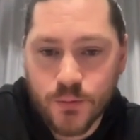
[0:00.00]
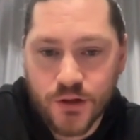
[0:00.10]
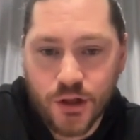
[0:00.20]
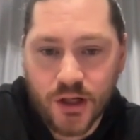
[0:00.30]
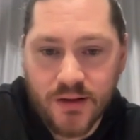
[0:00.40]

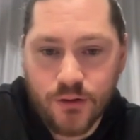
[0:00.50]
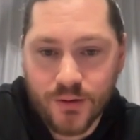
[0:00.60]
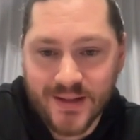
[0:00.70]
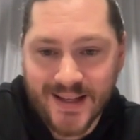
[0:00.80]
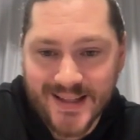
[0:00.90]
which you can either
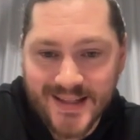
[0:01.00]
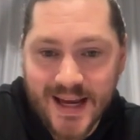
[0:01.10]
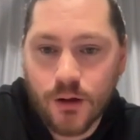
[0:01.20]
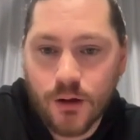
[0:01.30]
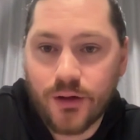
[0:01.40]
do as like a
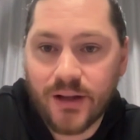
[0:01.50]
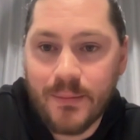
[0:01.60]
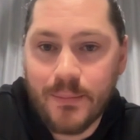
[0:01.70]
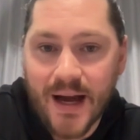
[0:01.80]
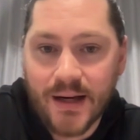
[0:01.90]
standalone
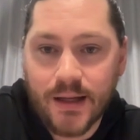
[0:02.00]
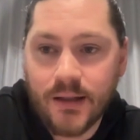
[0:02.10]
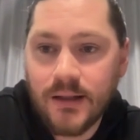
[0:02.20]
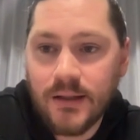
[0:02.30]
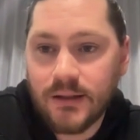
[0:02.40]
lead magnet
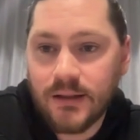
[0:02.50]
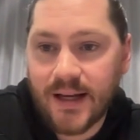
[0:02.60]
like